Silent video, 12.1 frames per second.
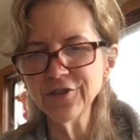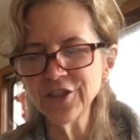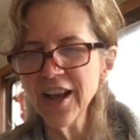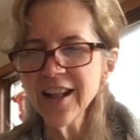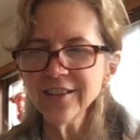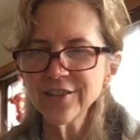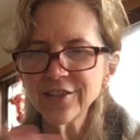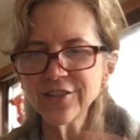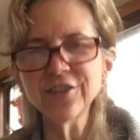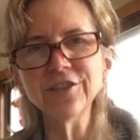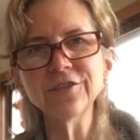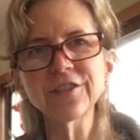
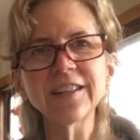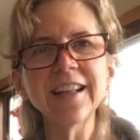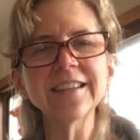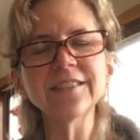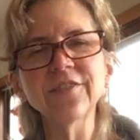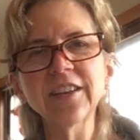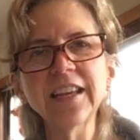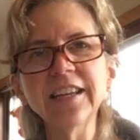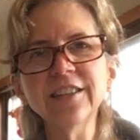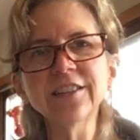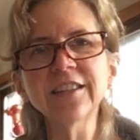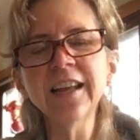geologists use
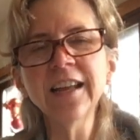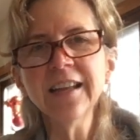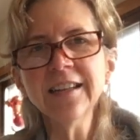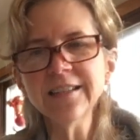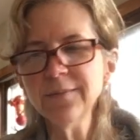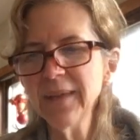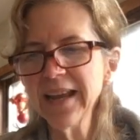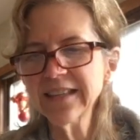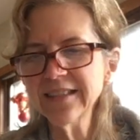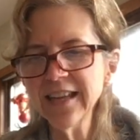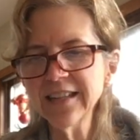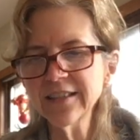classification to make
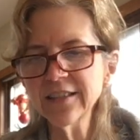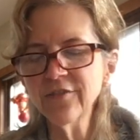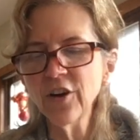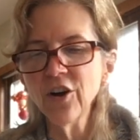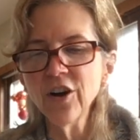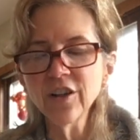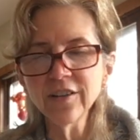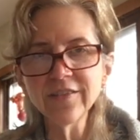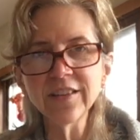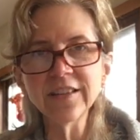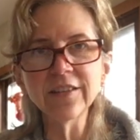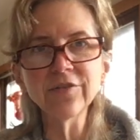sense of all
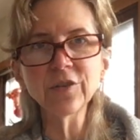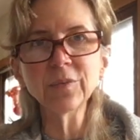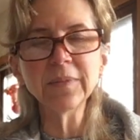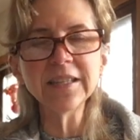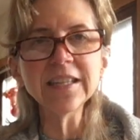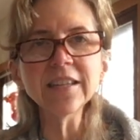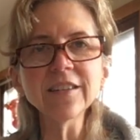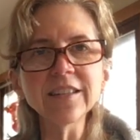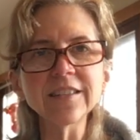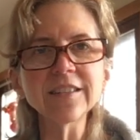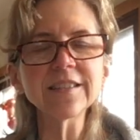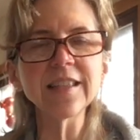of the different
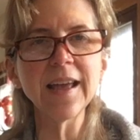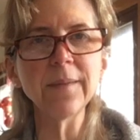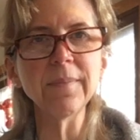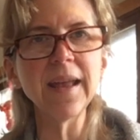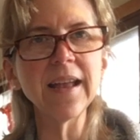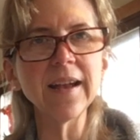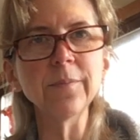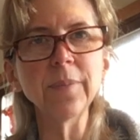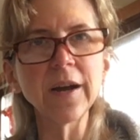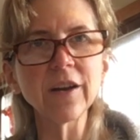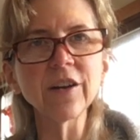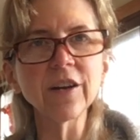materials that make up
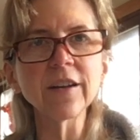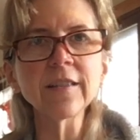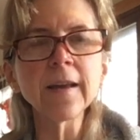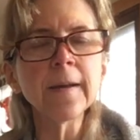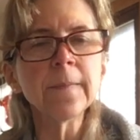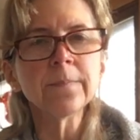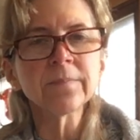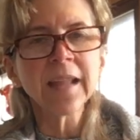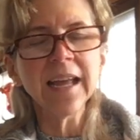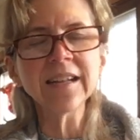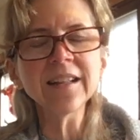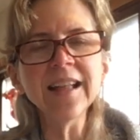our Earth.
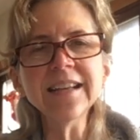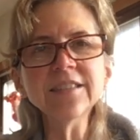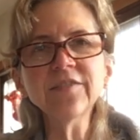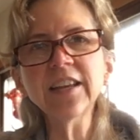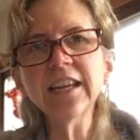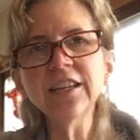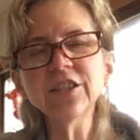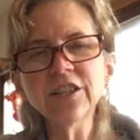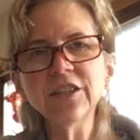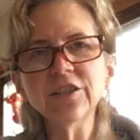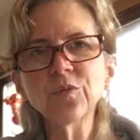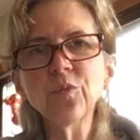And
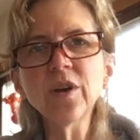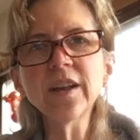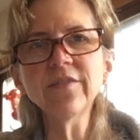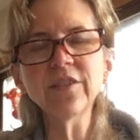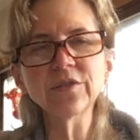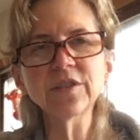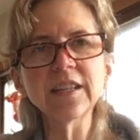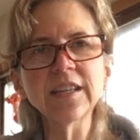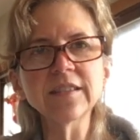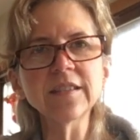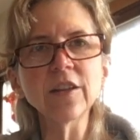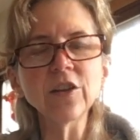classification is one of those
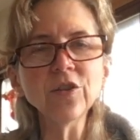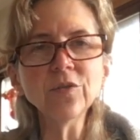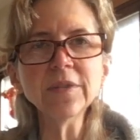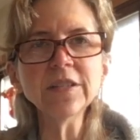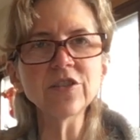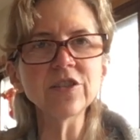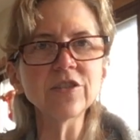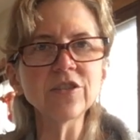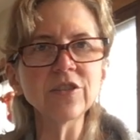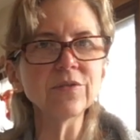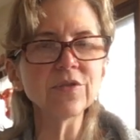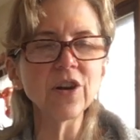things that humans
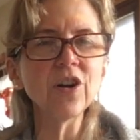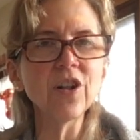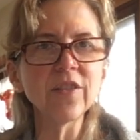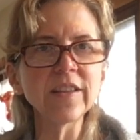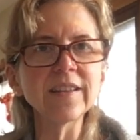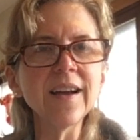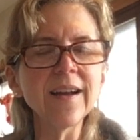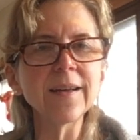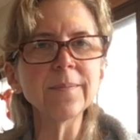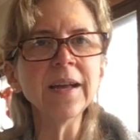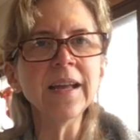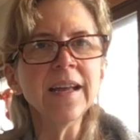just use all the
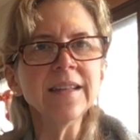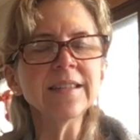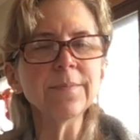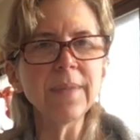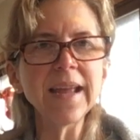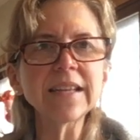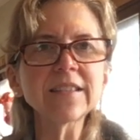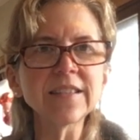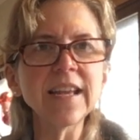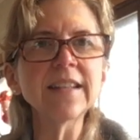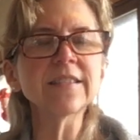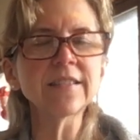time to make
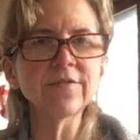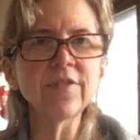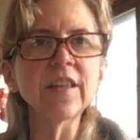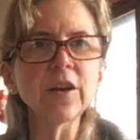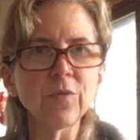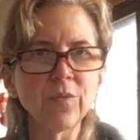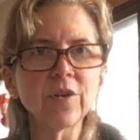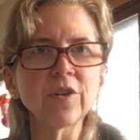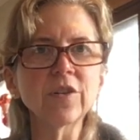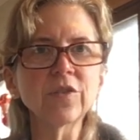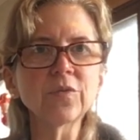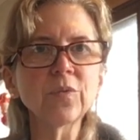sense of their
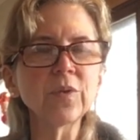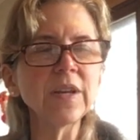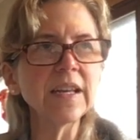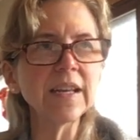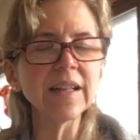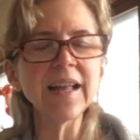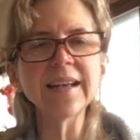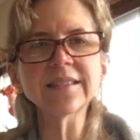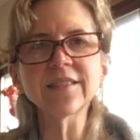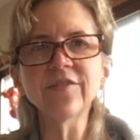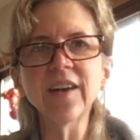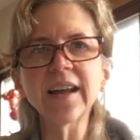world. We
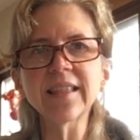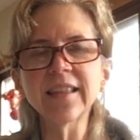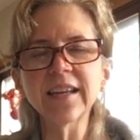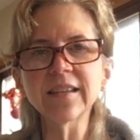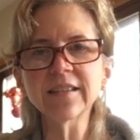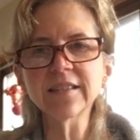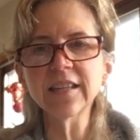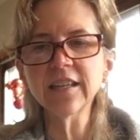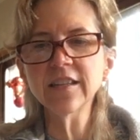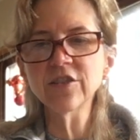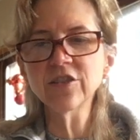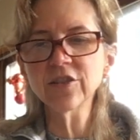classify things
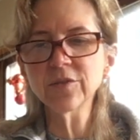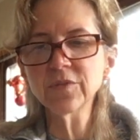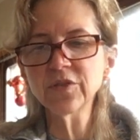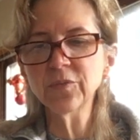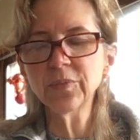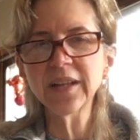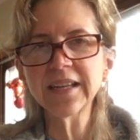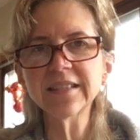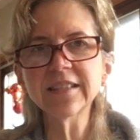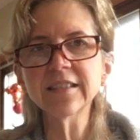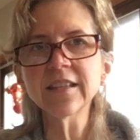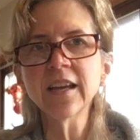in terms of
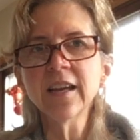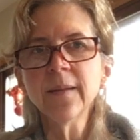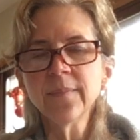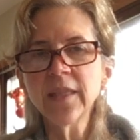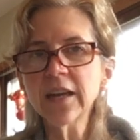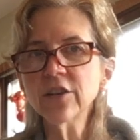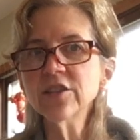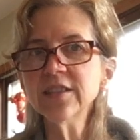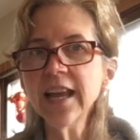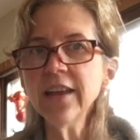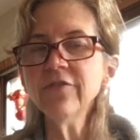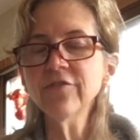places that are
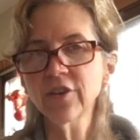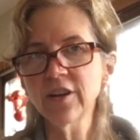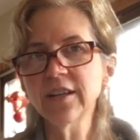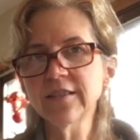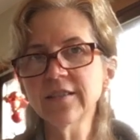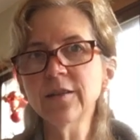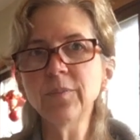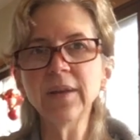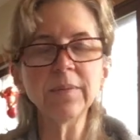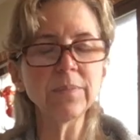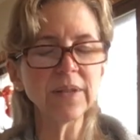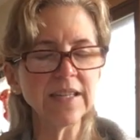safe for us to
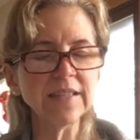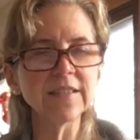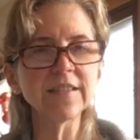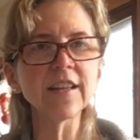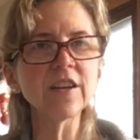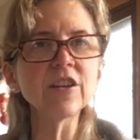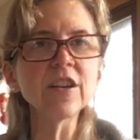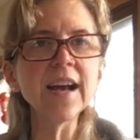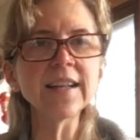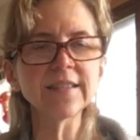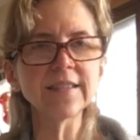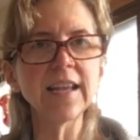be, places that are
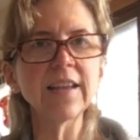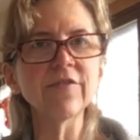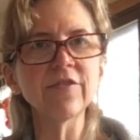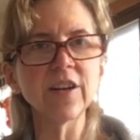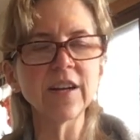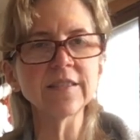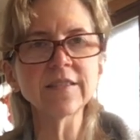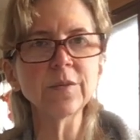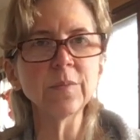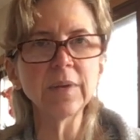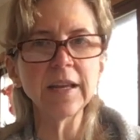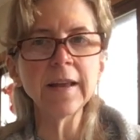not safe for us to
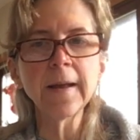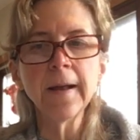be.